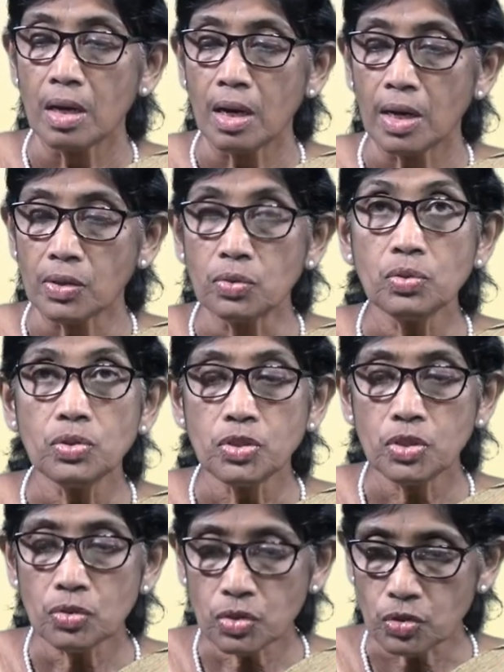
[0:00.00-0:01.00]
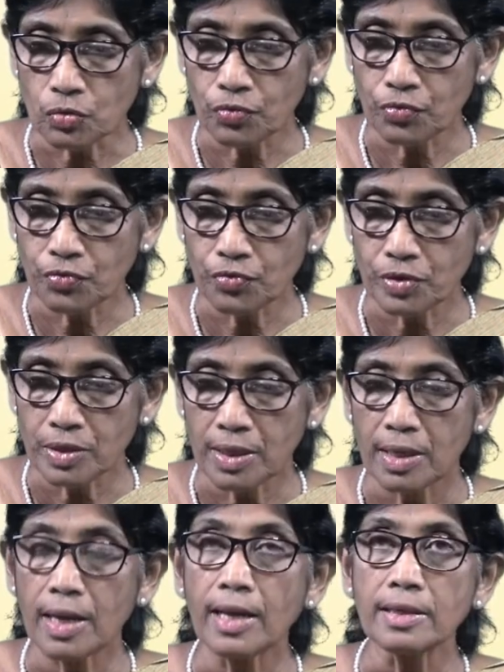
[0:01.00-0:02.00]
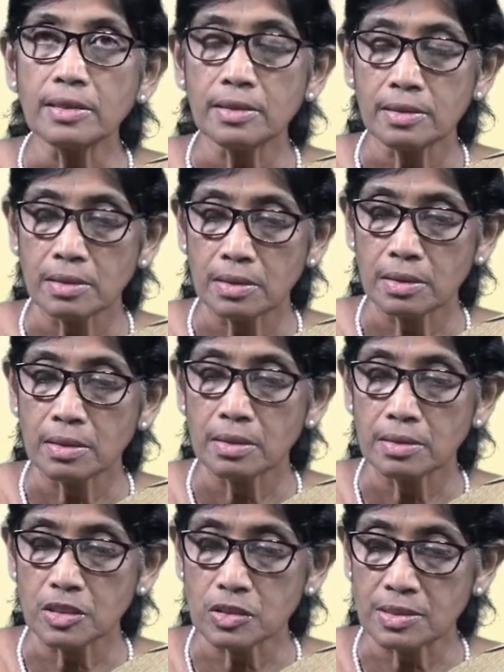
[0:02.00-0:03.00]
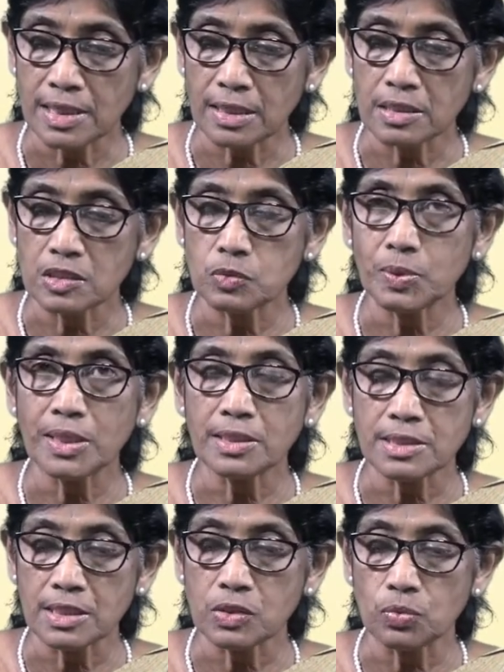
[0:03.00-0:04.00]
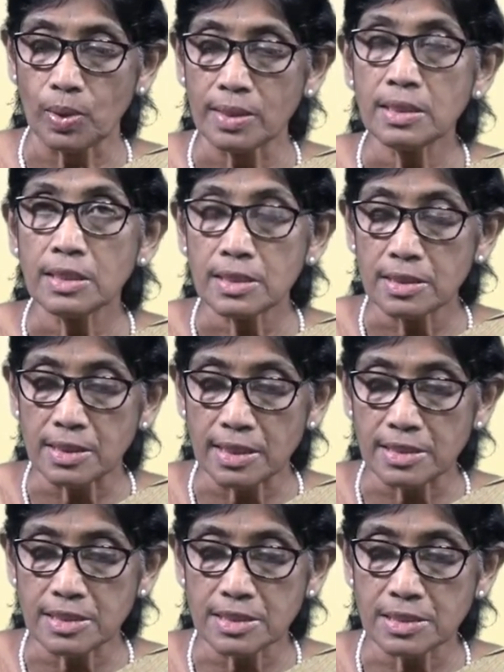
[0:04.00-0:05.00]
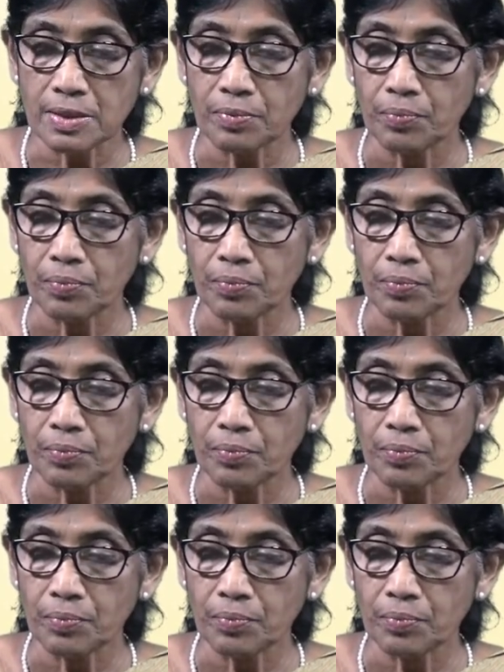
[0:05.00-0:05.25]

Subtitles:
"Are you Yusuf?" And the second speaker says one, "Yes."